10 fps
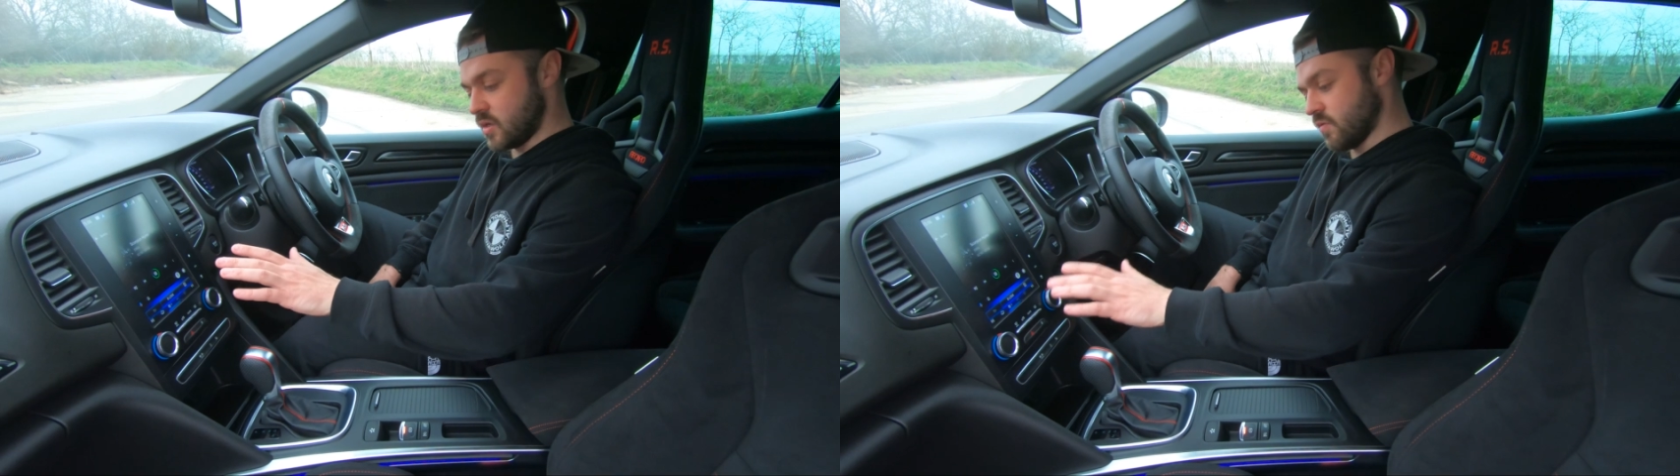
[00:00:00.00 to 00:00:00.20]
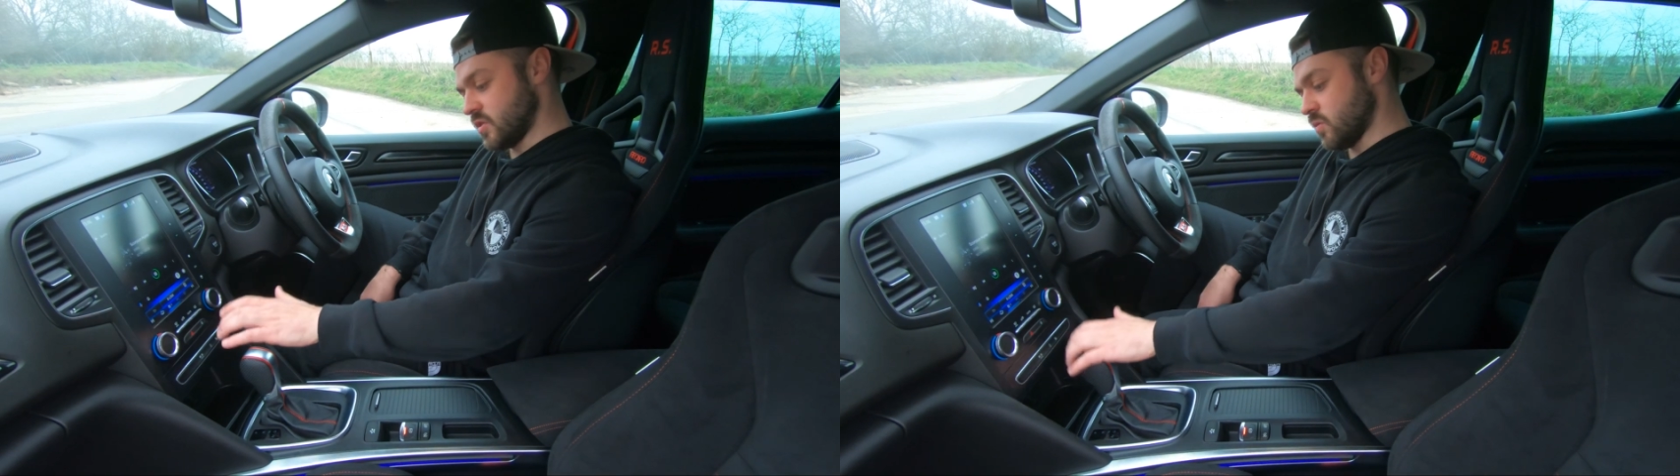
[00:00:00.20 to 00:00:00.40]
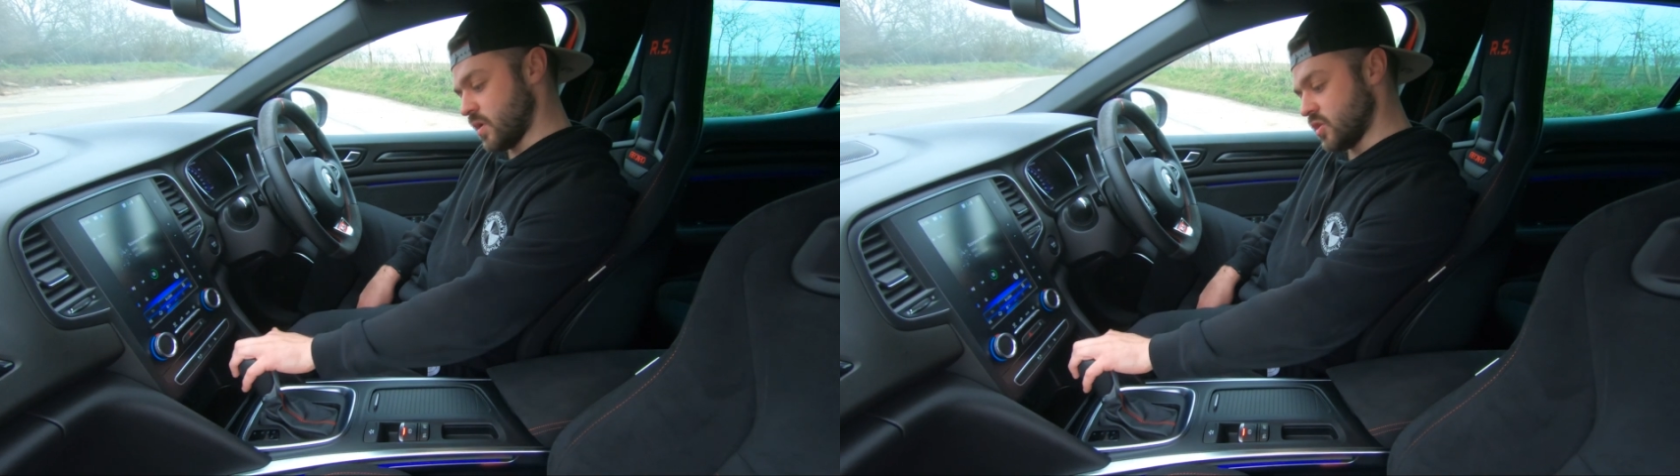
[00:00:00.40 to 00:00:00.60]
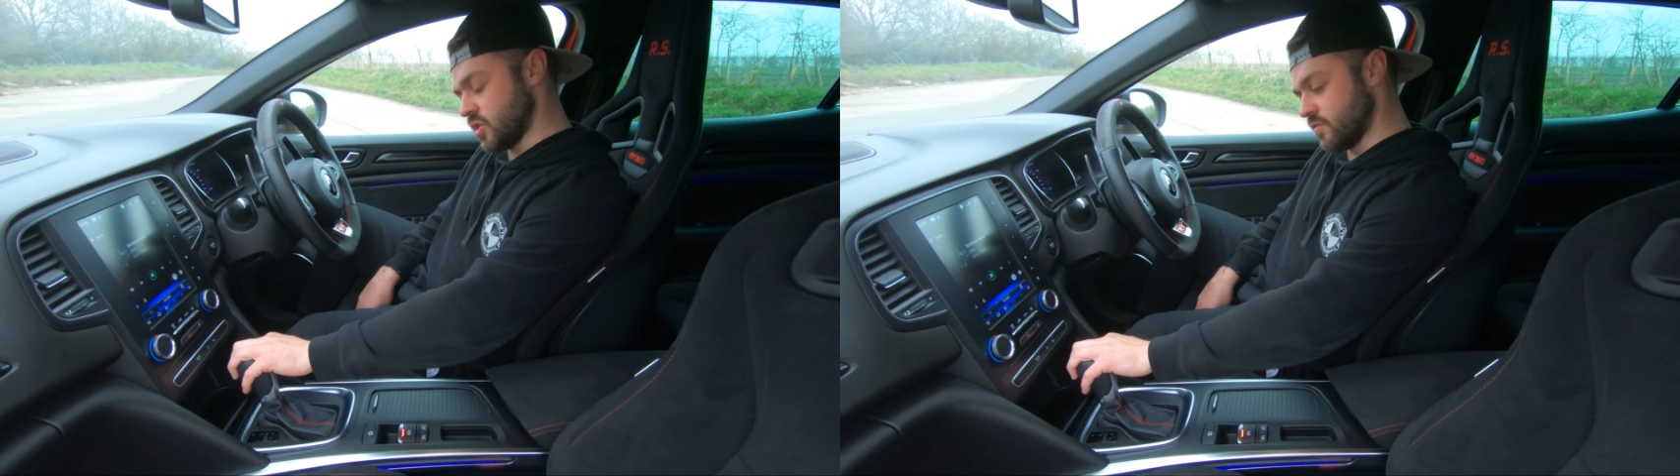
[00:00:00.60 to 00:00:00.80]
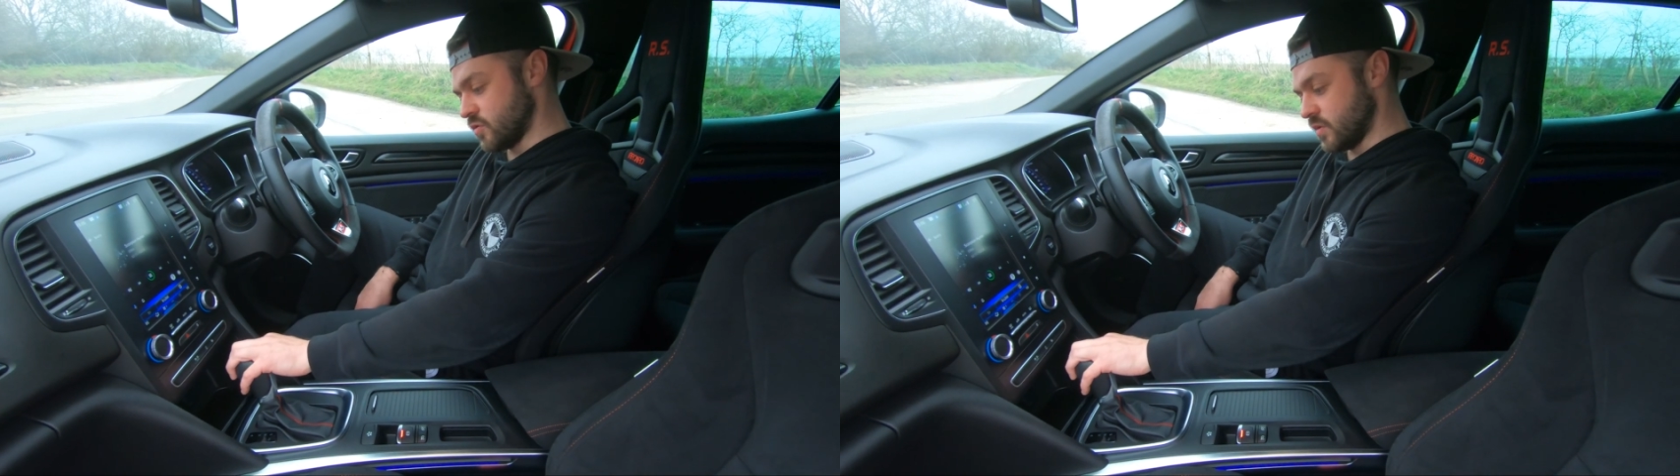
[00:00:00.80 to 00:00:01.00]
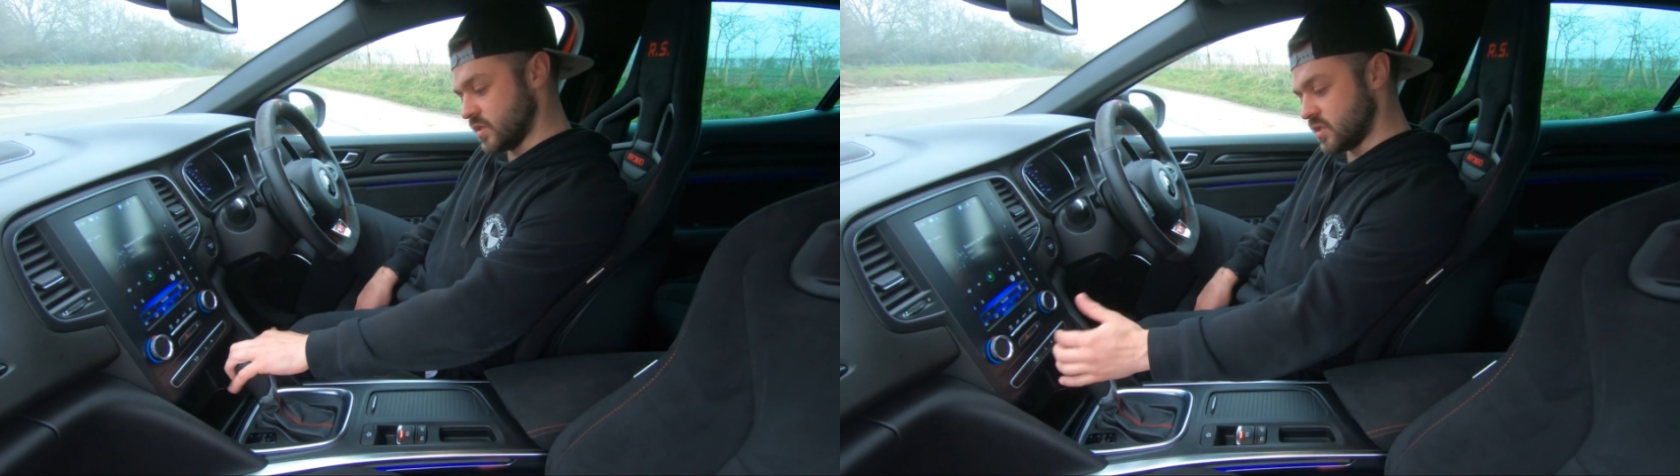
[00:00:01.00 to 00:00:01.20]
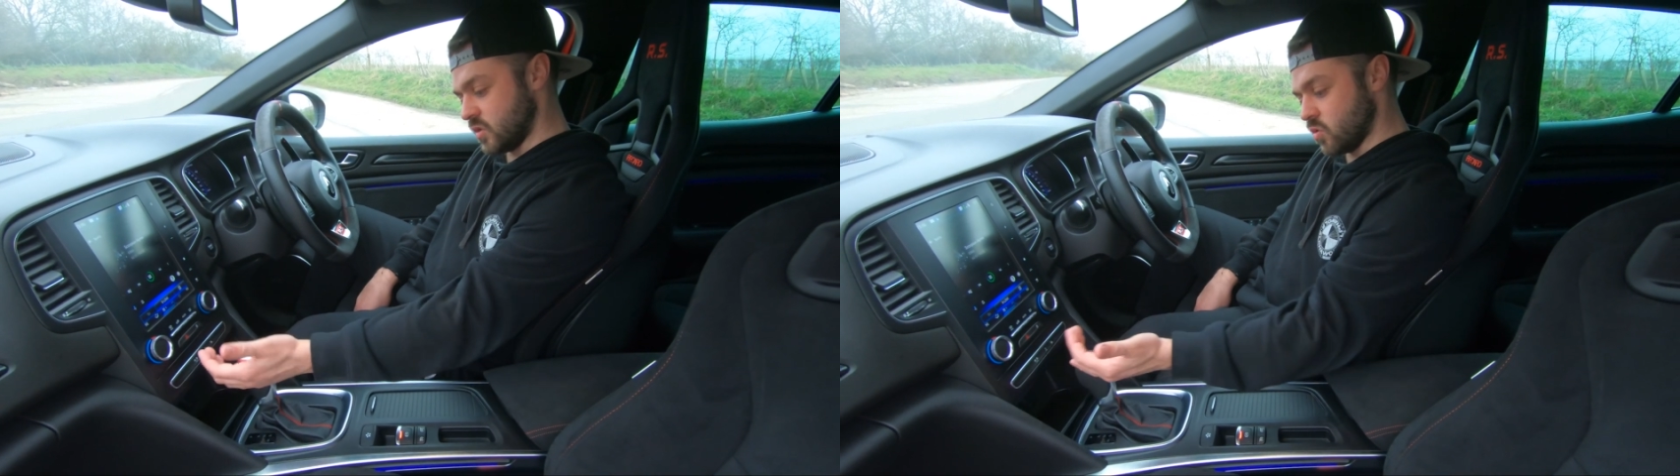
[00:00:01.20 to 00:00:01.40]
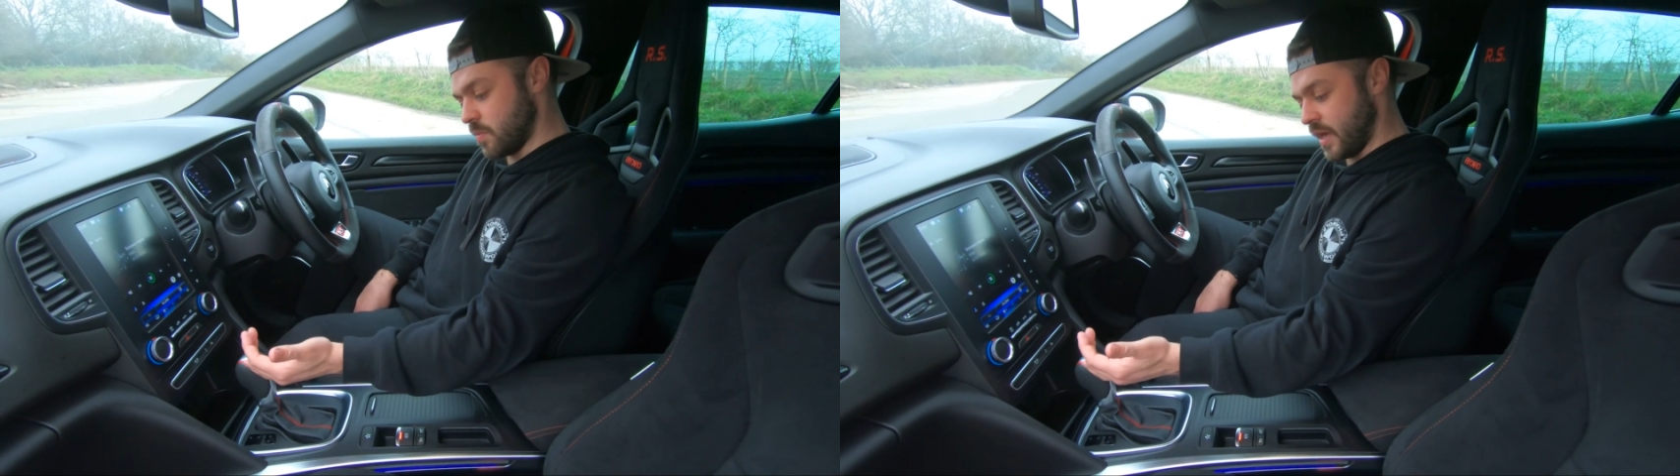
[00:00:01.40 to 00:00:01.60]
obviously where the shifter is,
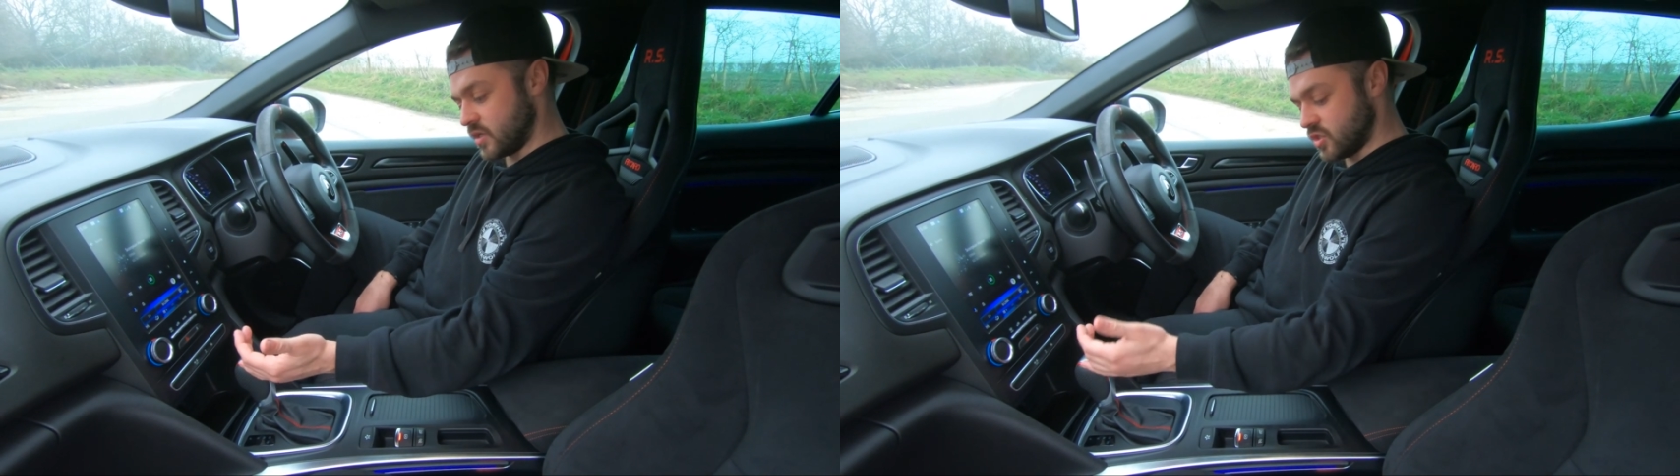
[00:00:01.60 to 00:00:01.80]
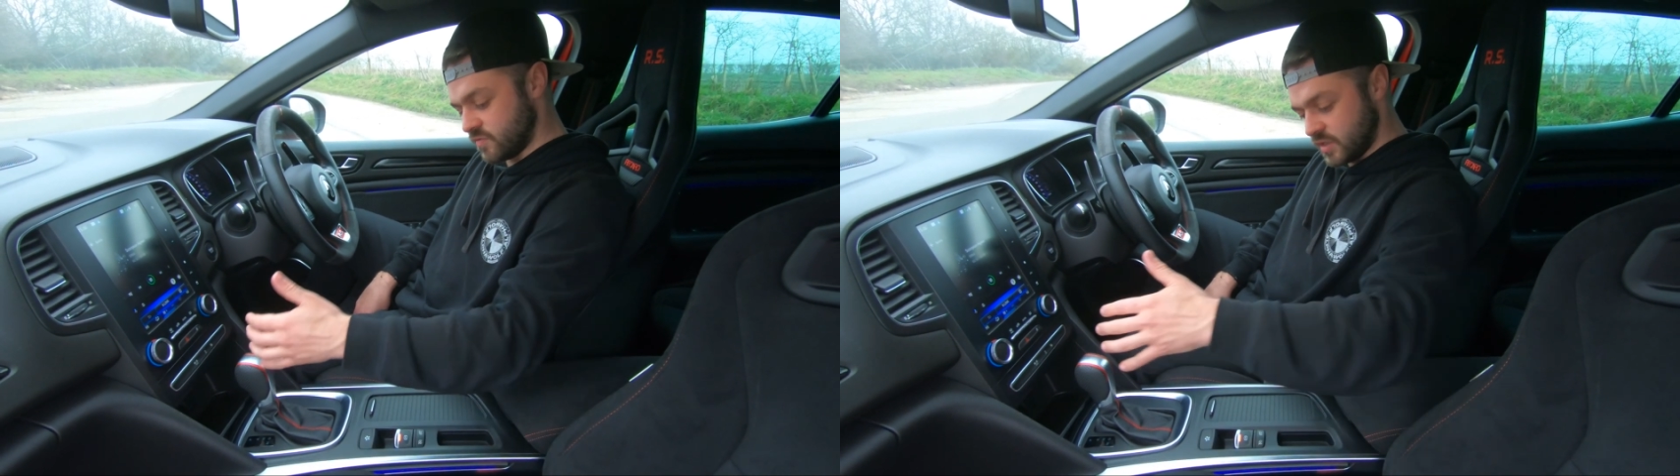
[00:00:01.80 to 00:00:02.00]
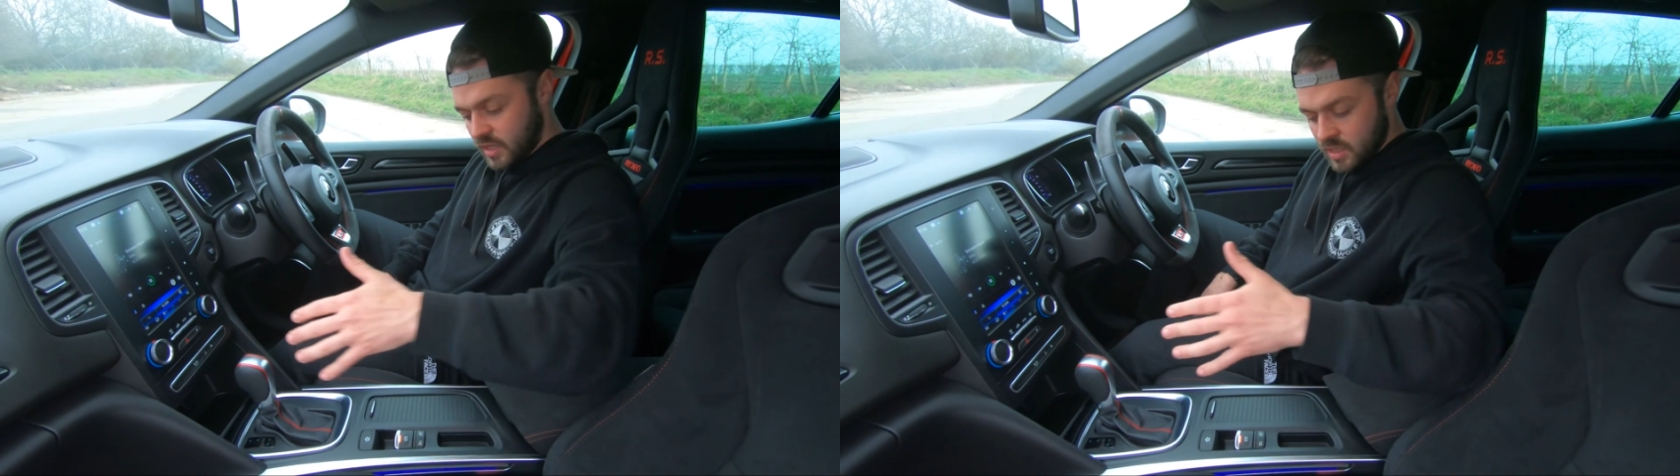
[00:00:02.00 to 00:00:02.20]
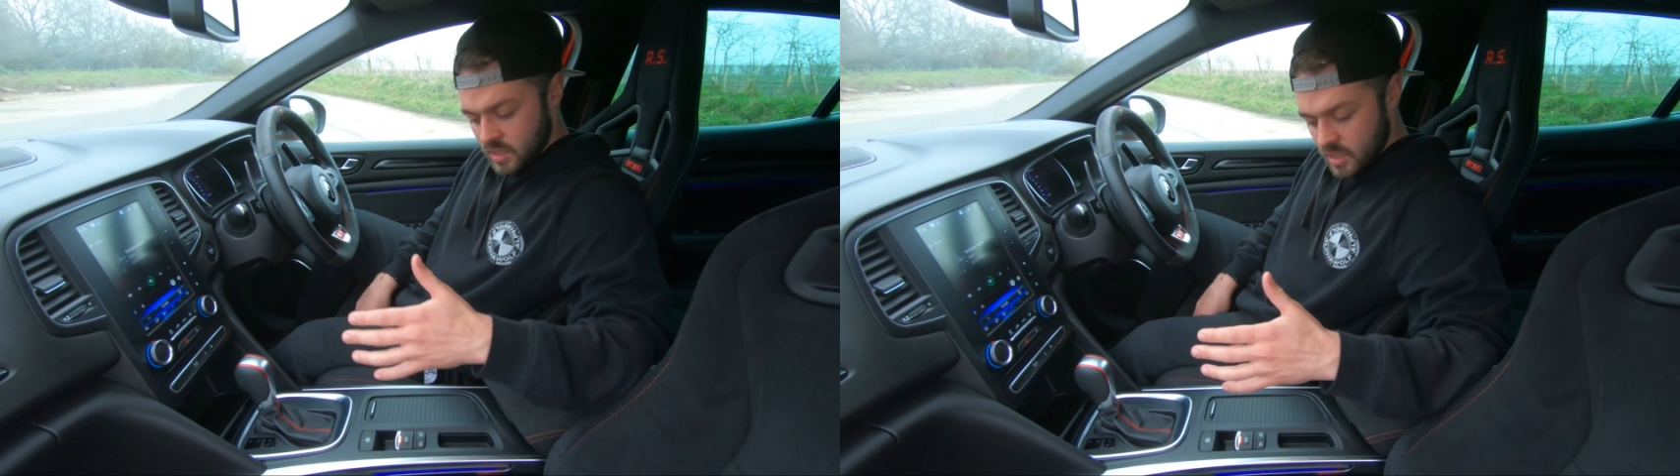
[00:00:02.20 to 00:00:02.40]
the automatic shifter.